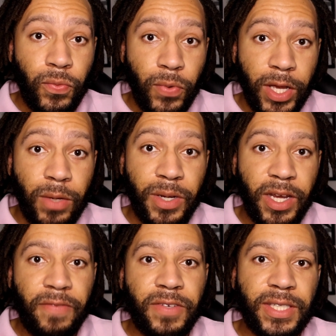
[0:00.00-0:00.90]
really would
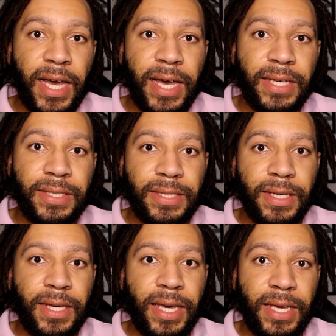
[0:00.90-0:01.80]
emphasize,
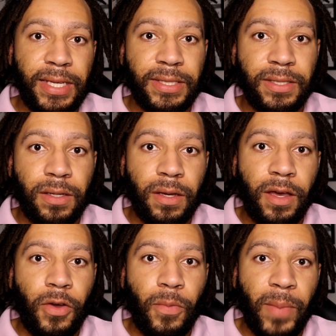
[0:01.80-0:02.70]
is
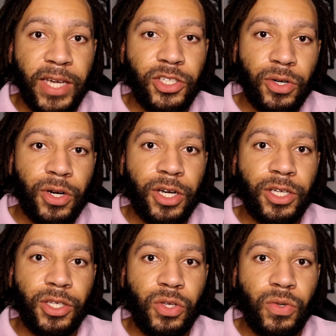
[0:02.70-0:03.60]
make sure
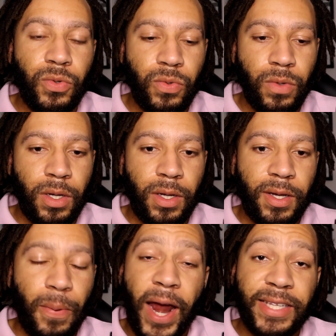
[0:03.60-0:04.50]
you
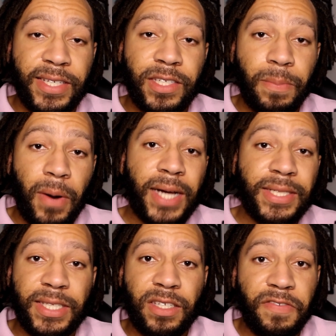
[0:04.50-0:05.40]
practice
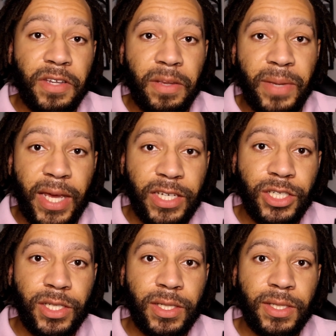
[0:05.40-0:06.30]
process of
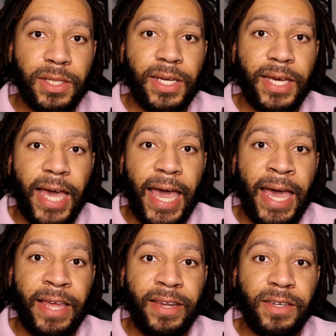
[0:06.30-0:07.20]
elimination
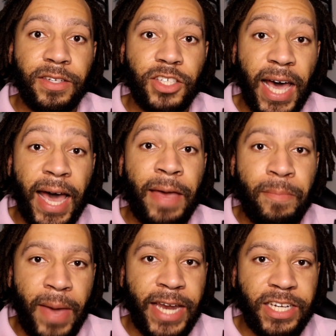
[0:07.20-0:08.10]
and
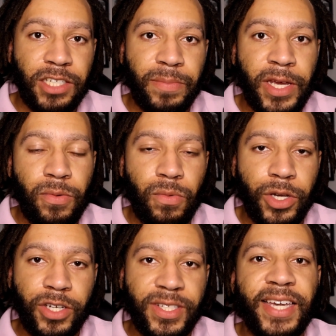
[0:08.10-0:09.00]
time management
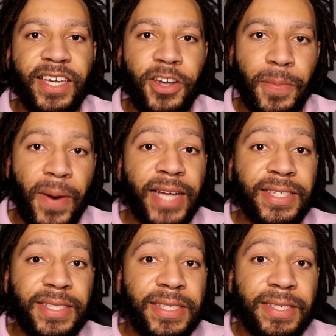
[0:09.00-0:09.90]
when you're taking your
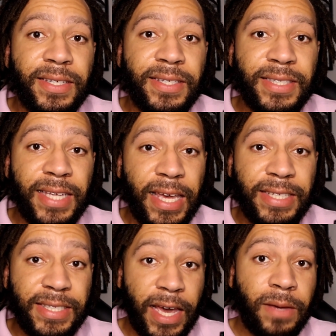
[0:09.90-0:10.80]
practice
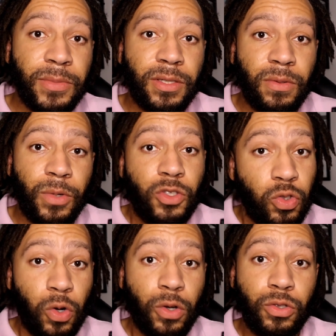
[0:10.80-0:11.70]
exams with
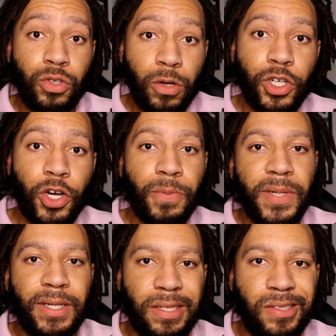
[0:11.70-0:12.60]
Tutorials Dojo,
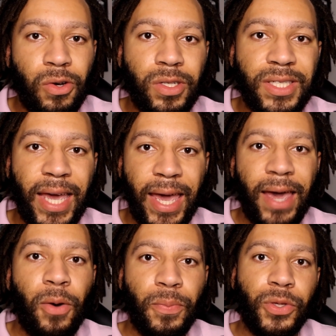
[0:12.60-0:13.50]
because it's going to
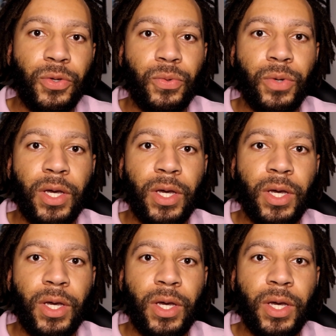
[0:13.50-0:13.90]
help you